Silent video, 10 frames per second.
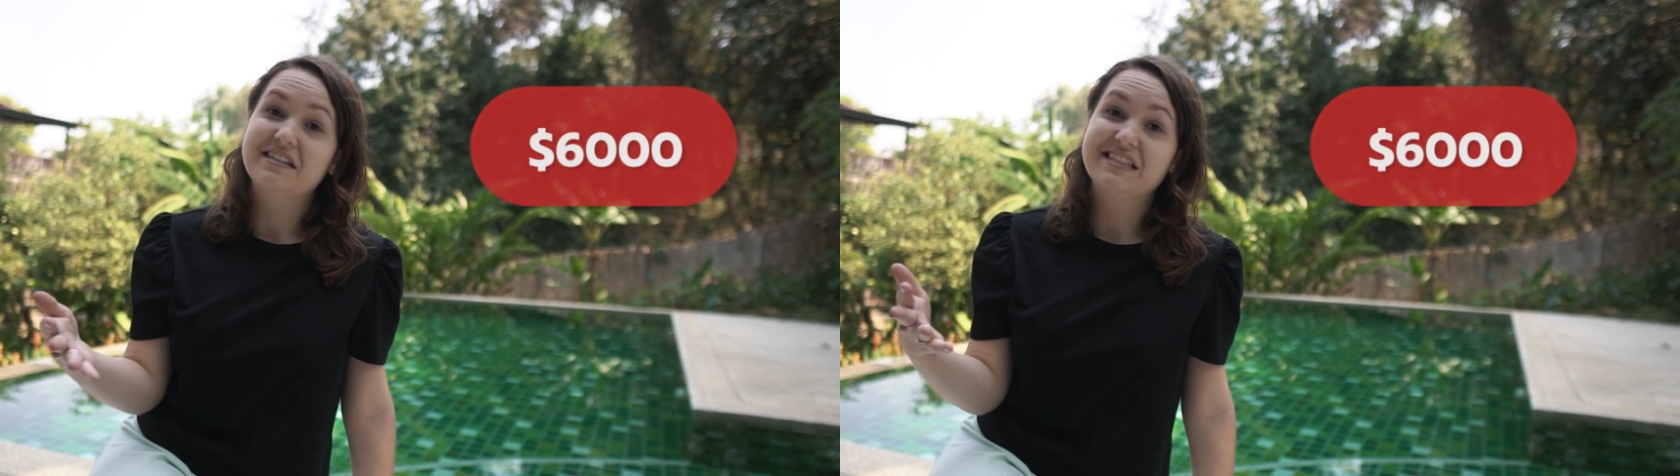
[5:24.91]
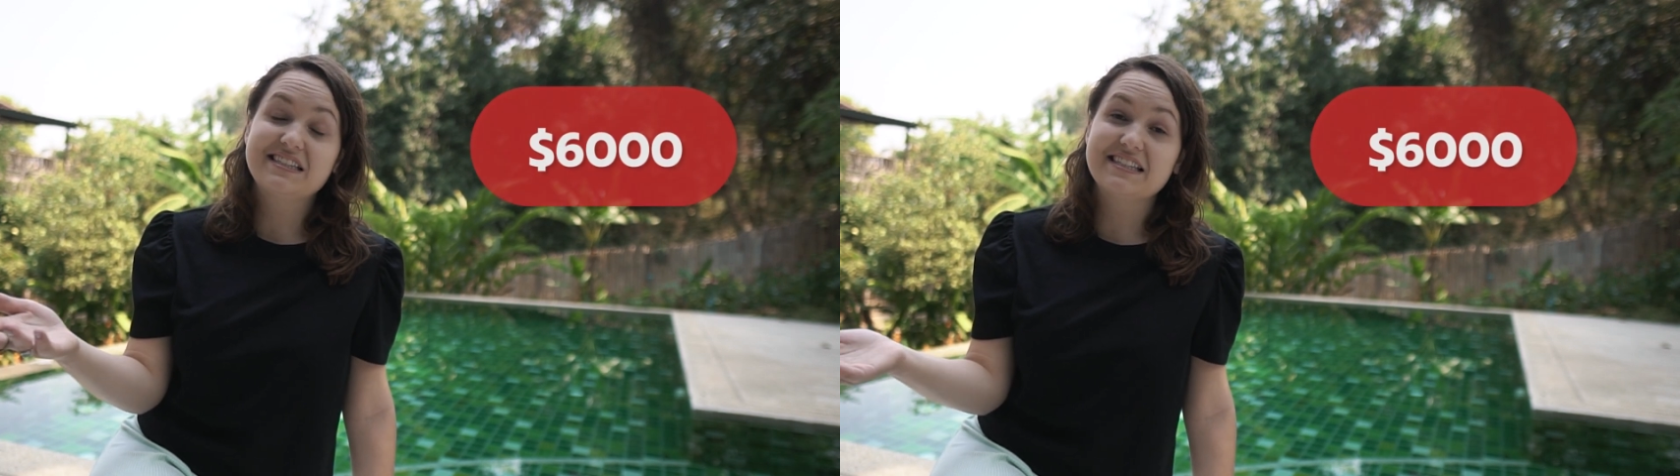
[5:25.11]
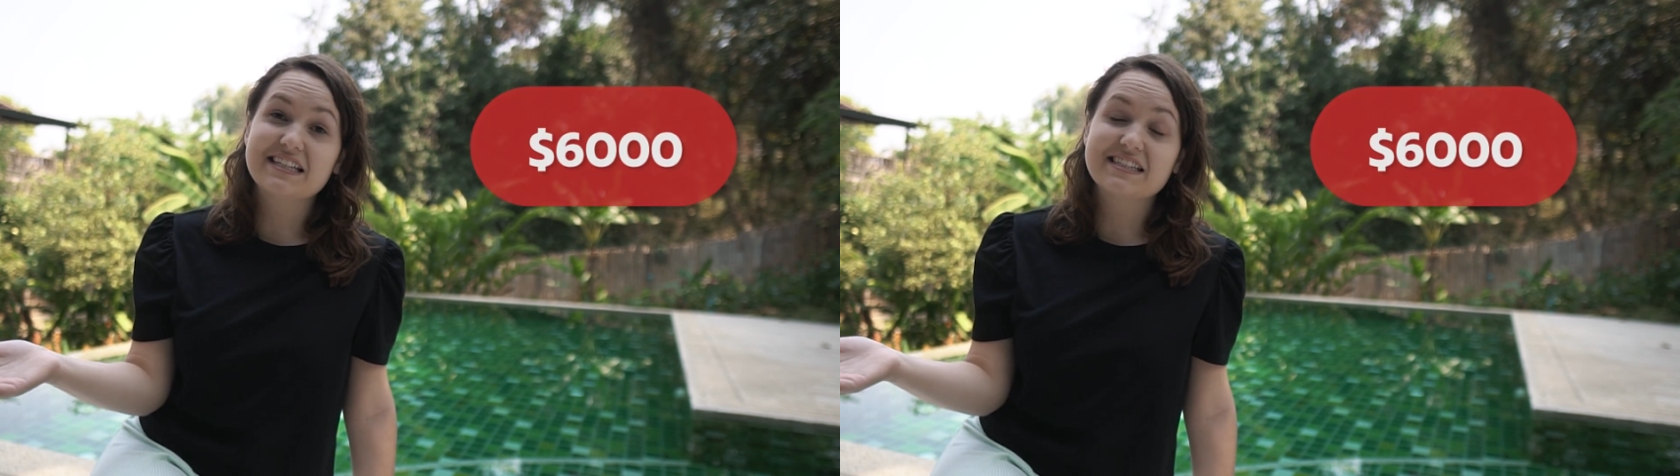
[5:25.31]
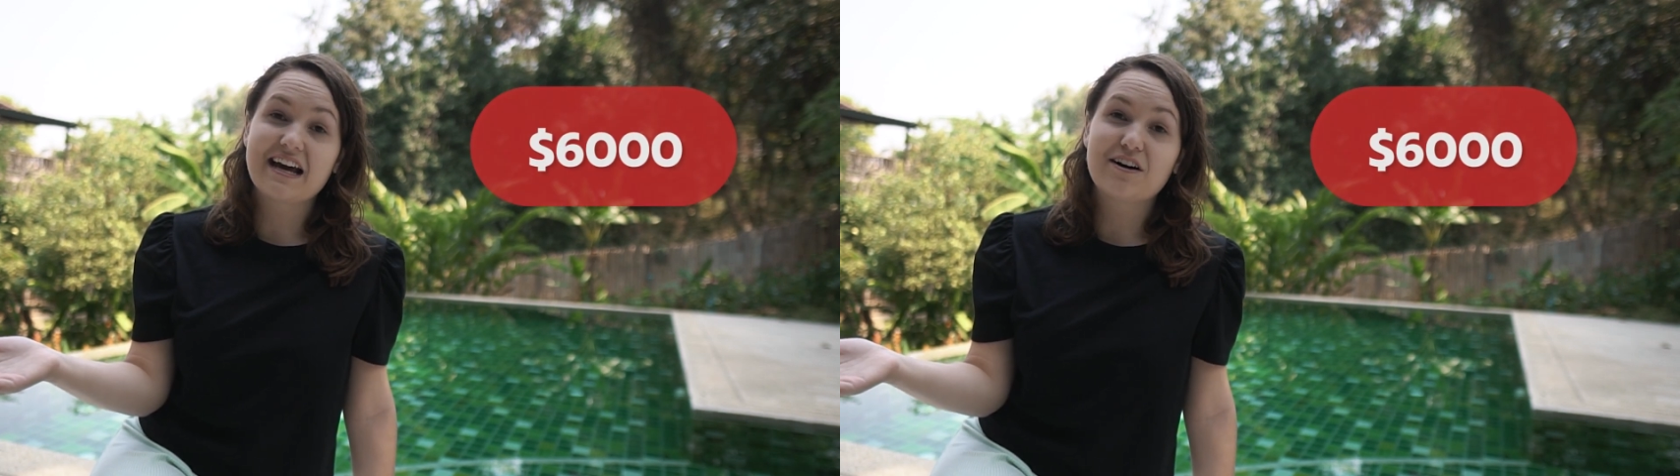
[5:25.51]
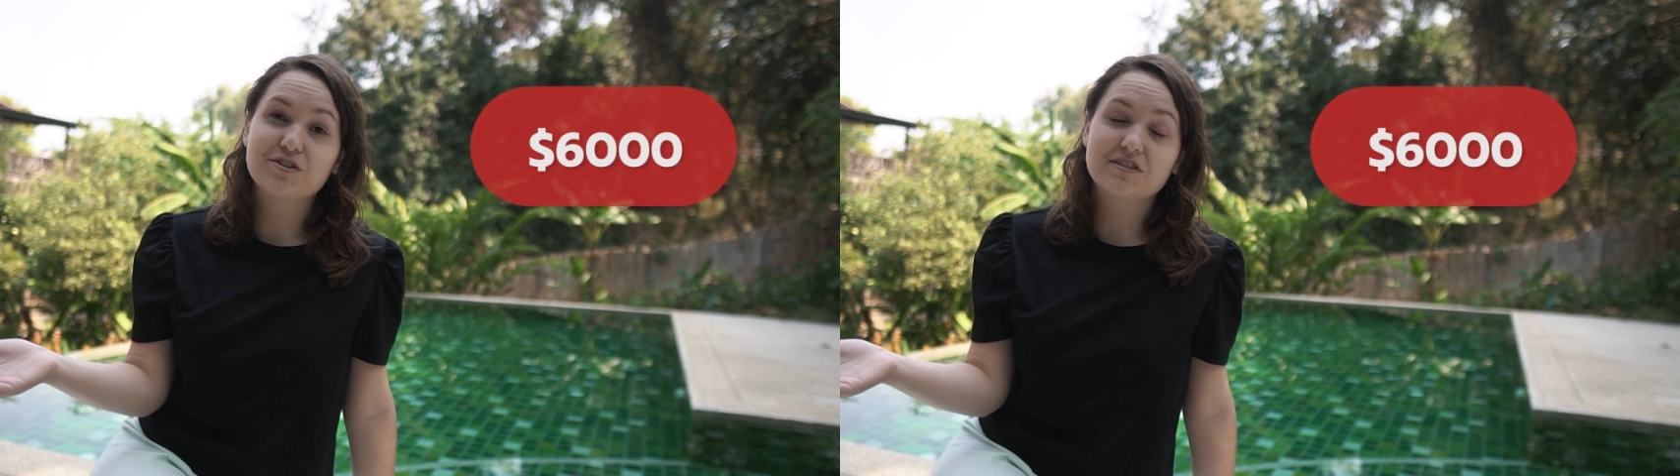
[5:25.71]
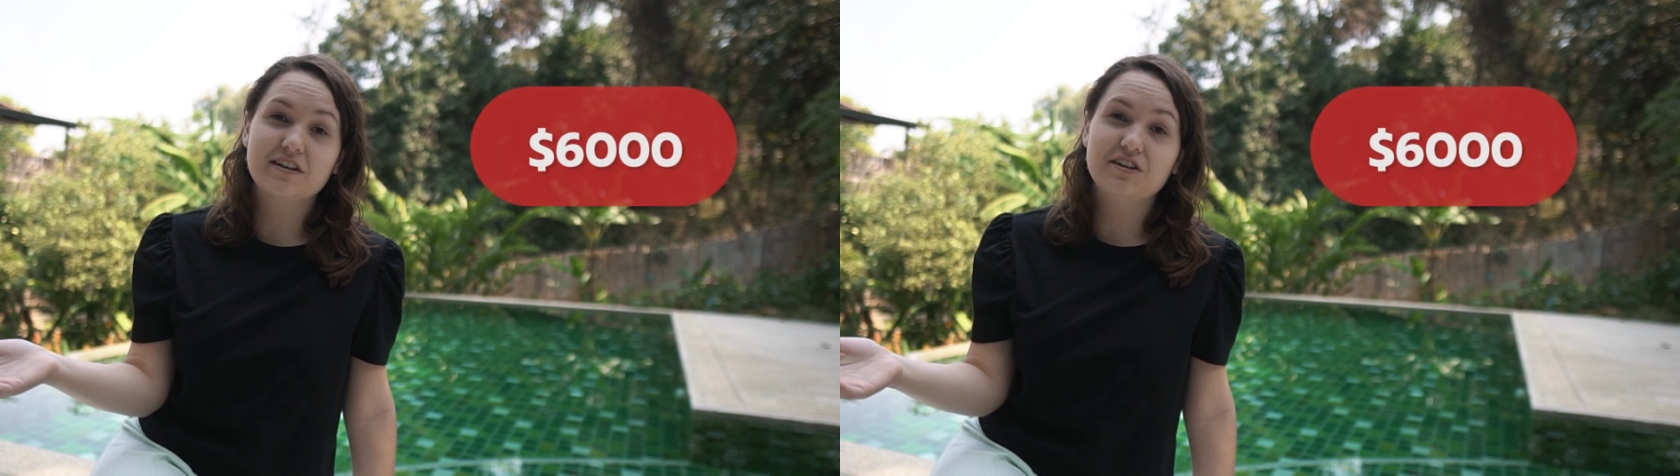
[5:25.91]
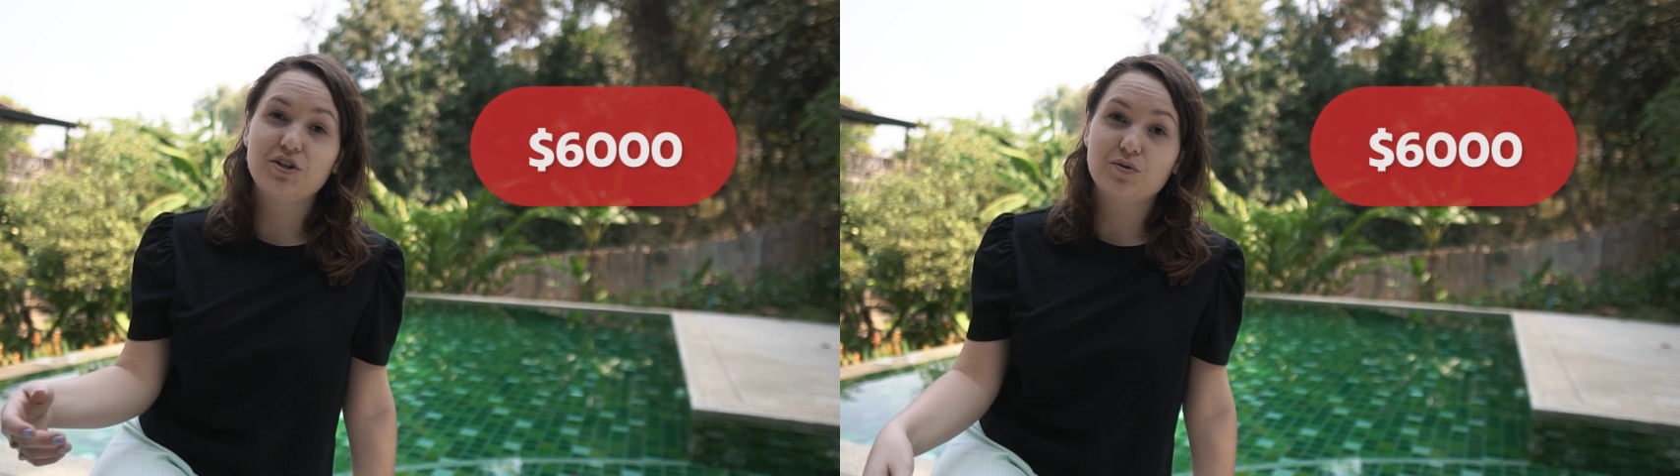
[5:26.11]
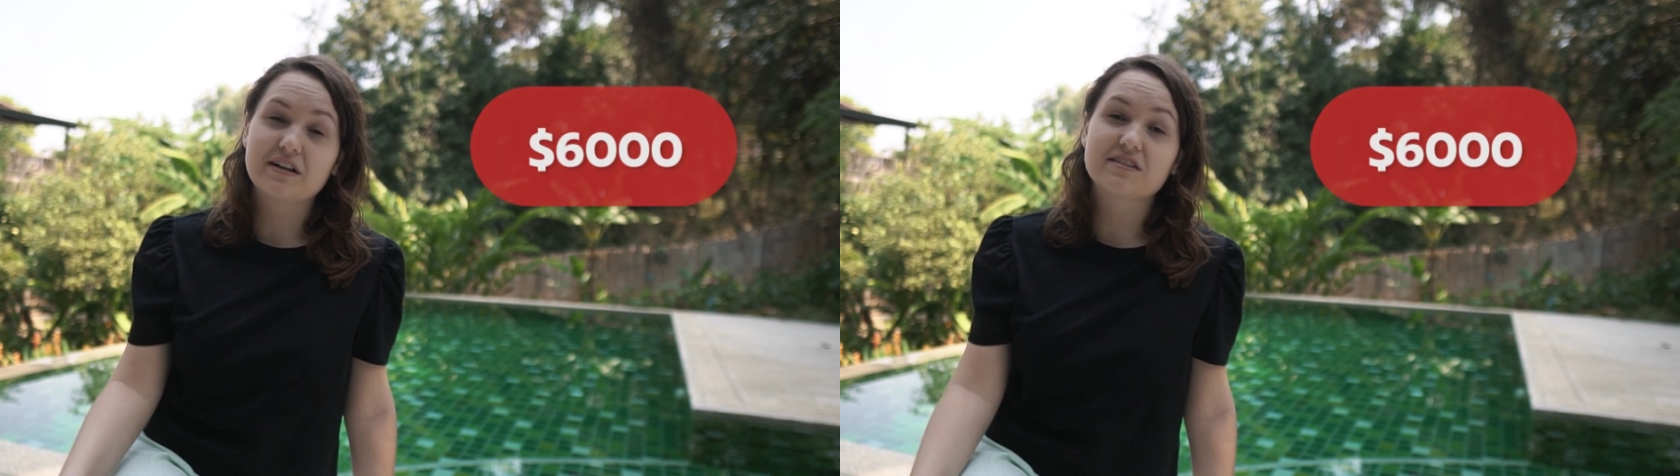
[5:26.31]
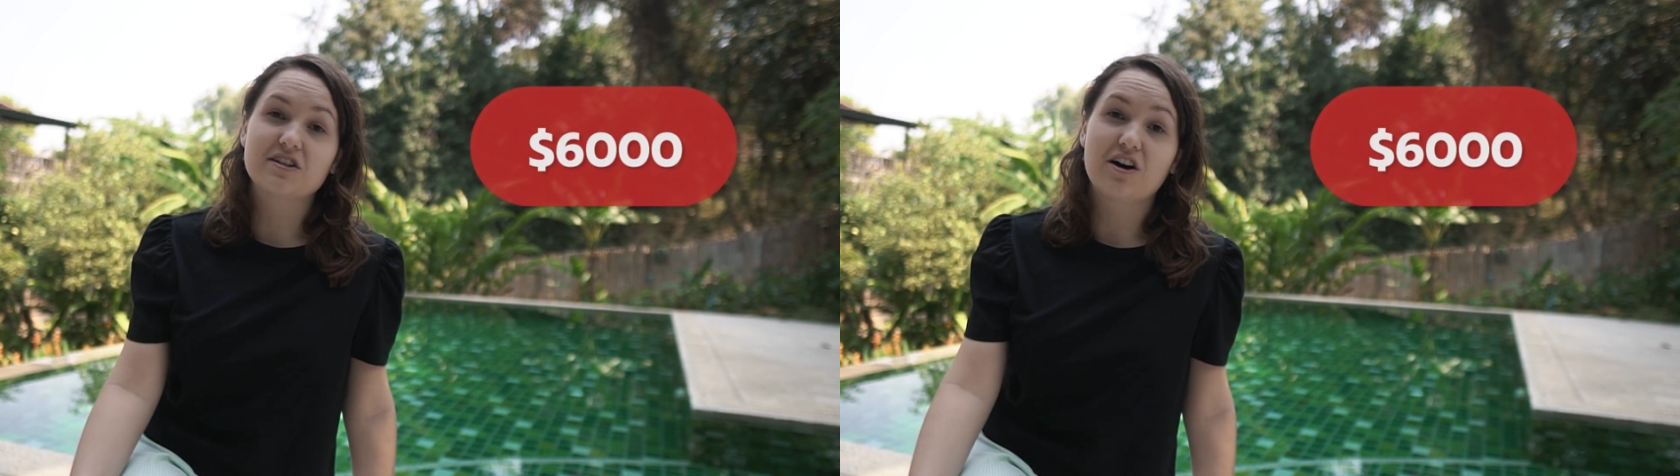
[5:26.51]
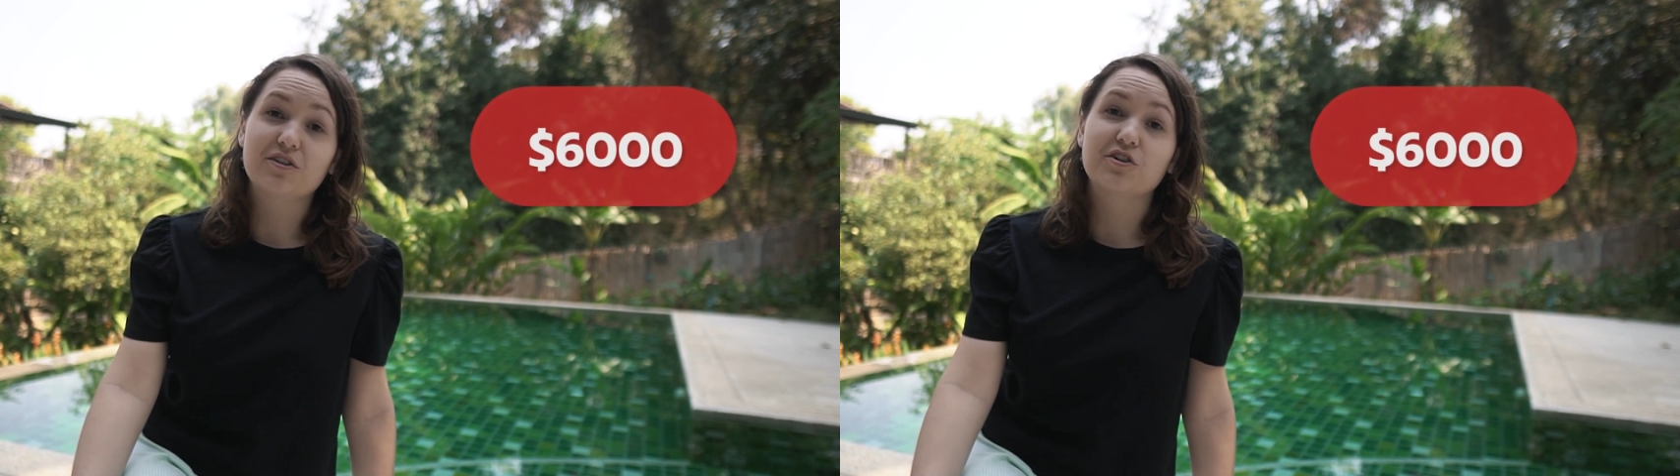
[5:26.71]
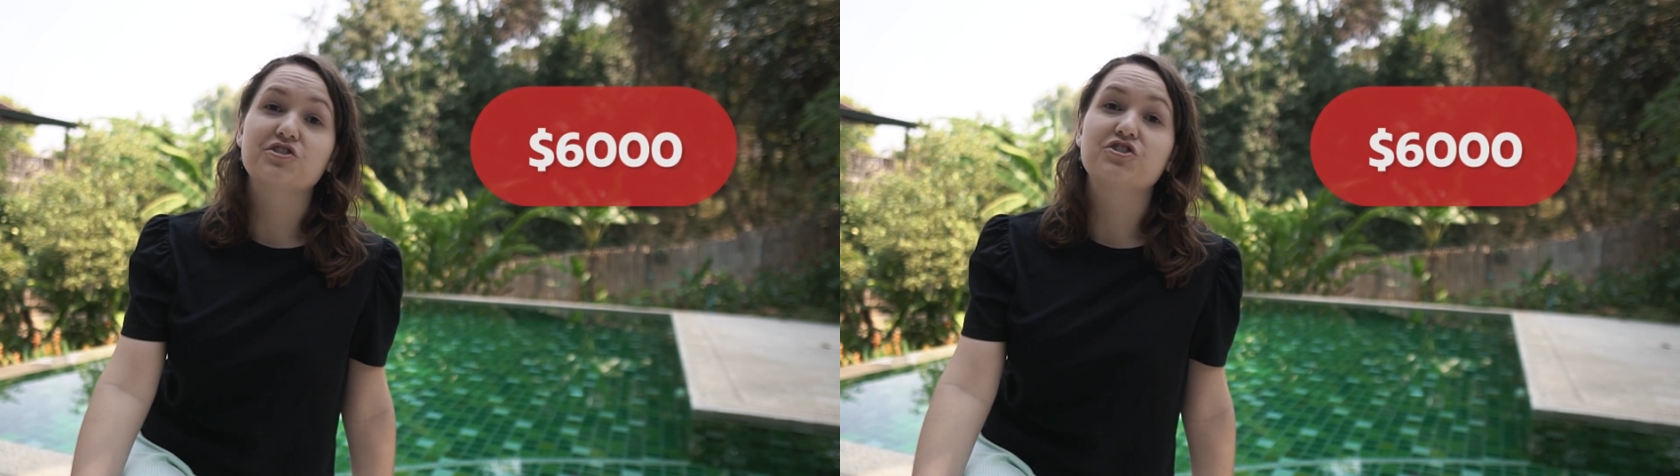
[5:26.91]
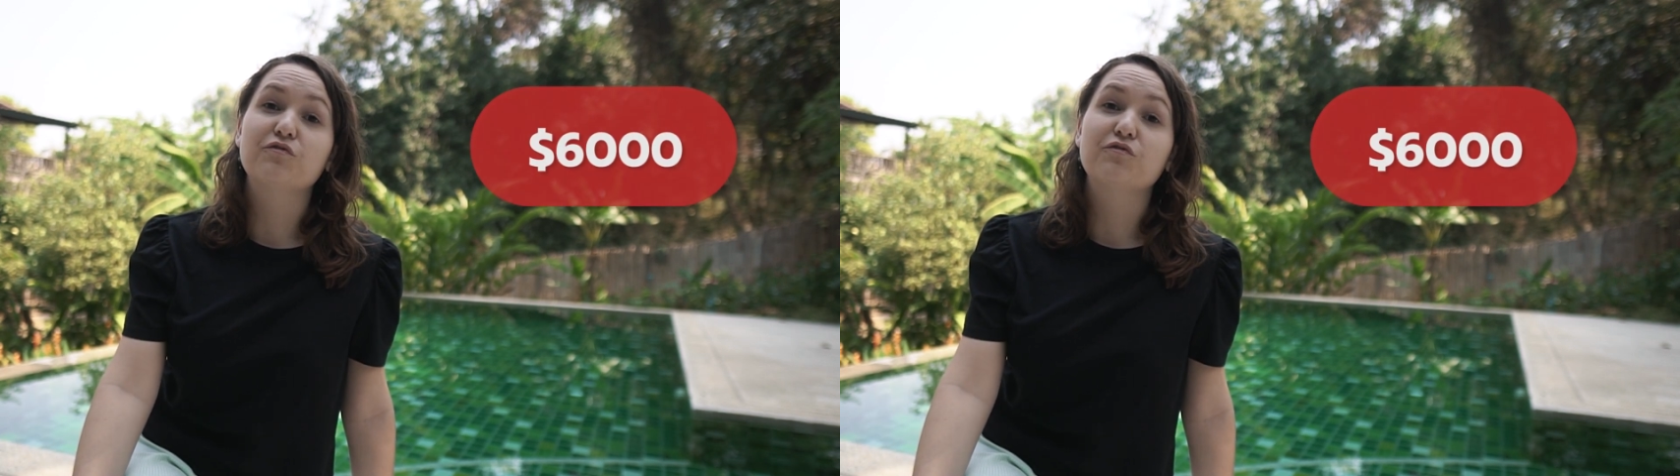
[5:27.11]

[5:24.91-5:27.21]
6,000 US dollars